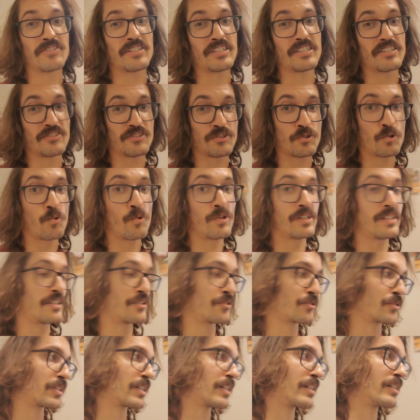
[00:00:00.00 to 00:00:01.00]
freaking 20
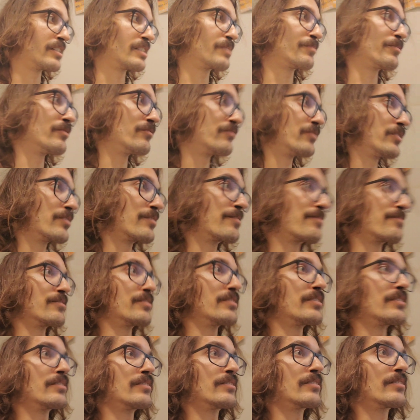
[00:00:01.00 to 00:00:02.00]
tries, but
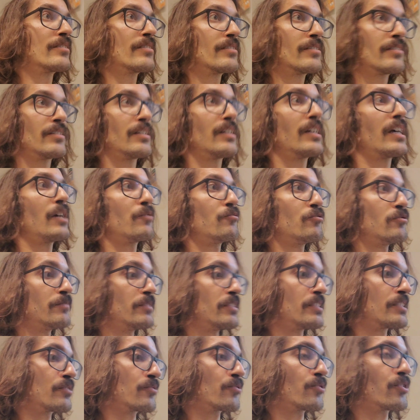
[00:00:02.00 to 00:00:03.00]
eventually I will be
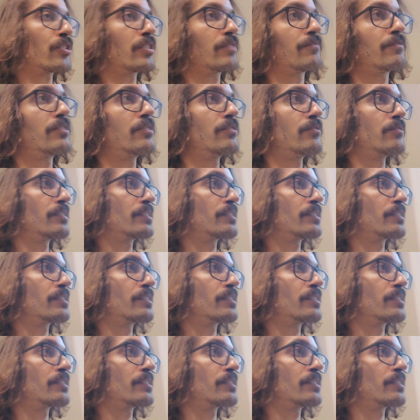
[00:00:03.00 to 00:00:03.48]
strong enough to do